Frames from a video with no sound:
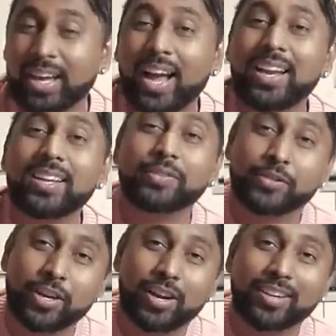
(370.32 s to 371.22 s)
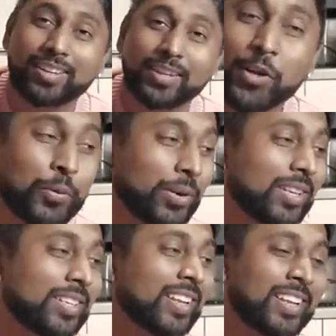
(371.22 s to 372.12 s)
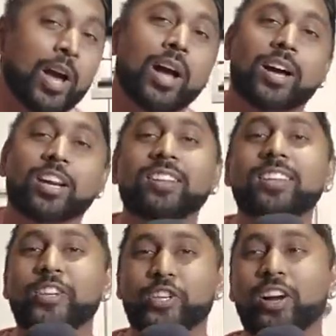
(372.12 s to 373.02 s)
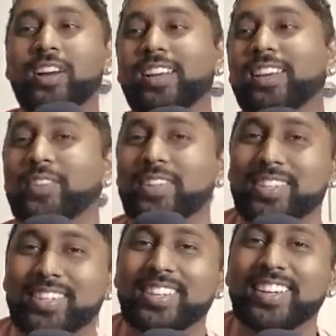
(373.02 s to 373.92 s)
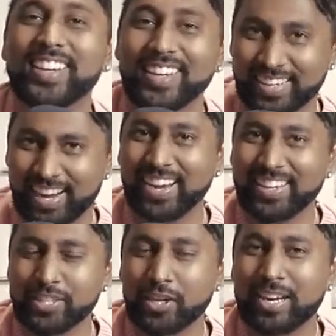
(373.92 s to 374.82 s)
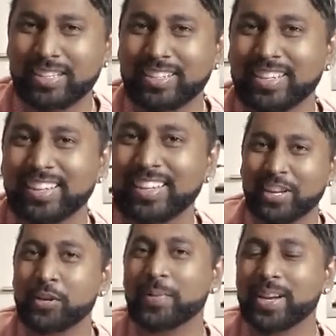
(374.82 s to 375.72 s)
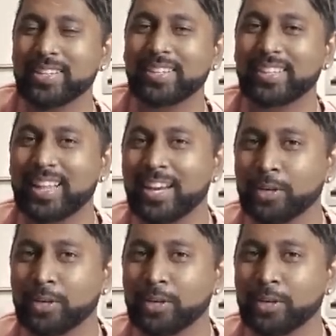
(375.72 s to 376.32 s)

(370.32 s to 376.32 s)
Kind of shocked? What is, like, utterly shocking? If this, she kind of shocked? Can you imagine Nathaniel